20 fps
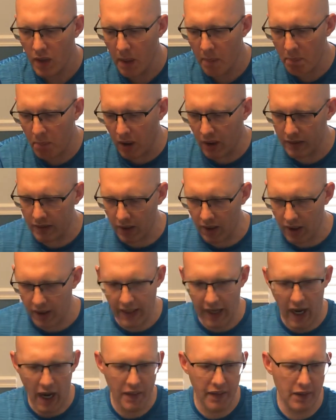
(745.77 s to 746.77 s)
But
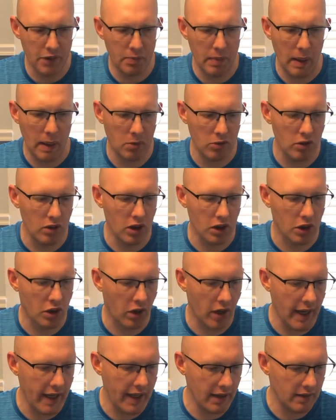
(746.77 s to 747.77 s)
yeah, these peppers look
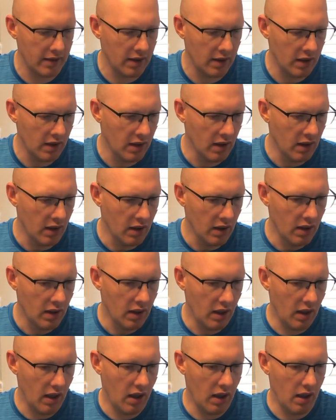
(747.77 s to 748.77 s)
great.
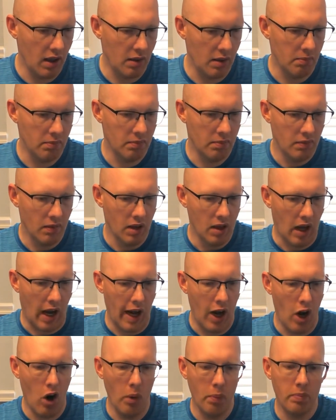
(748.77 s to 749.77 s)
I
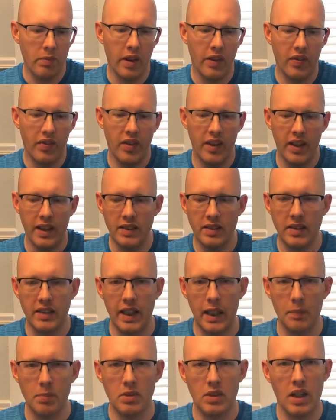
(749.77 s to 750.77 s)
hope that these
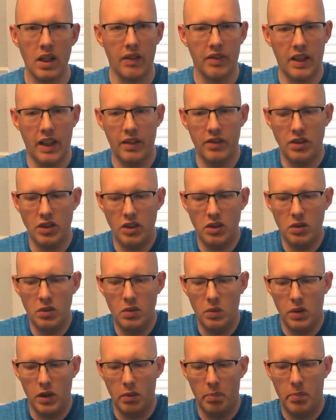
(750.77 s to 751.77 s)
tips that I've given you
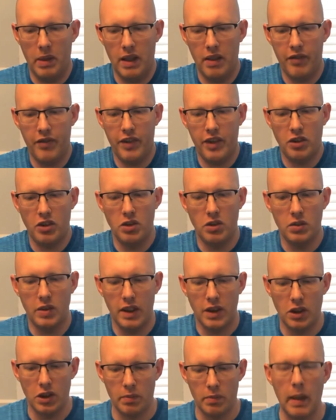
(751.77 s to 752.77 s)
will benefit you
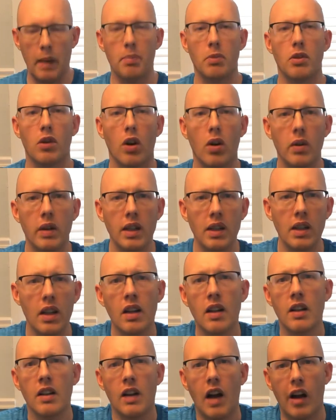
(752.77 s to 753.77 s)
in your pepper growing.
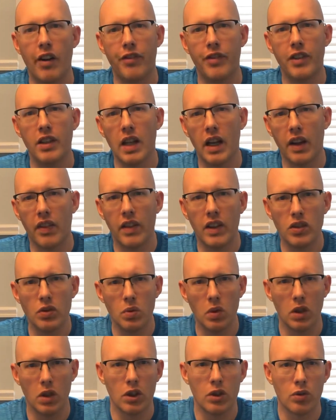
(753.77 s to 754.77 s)
I feel like this
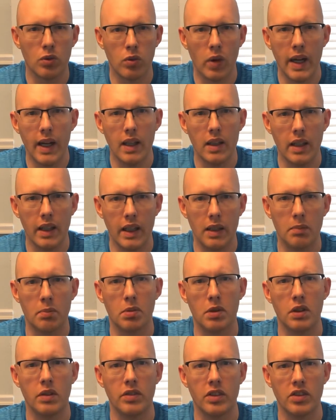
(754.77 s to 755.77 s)
will greatly
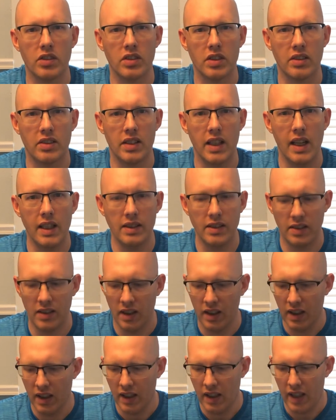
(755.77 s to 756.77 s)
improve your success,
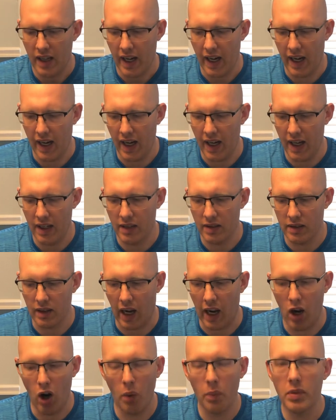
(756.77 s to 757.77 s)
and
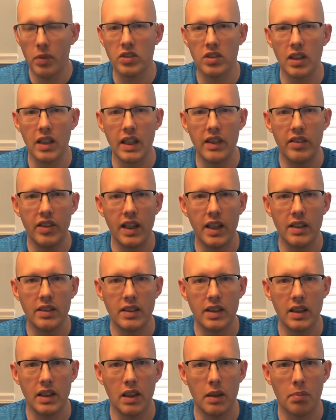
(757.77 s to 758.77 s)
I hope this alleviates
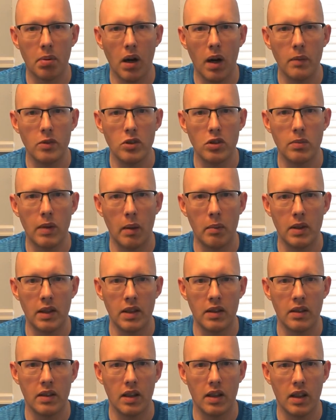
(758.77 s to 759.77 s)
any of the problems you might
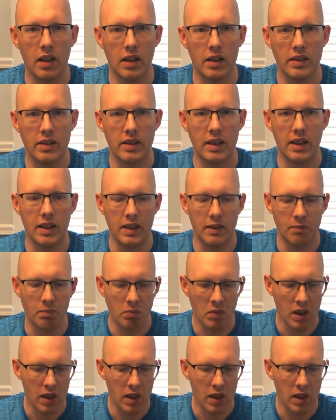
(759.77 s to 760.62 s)
be seeing.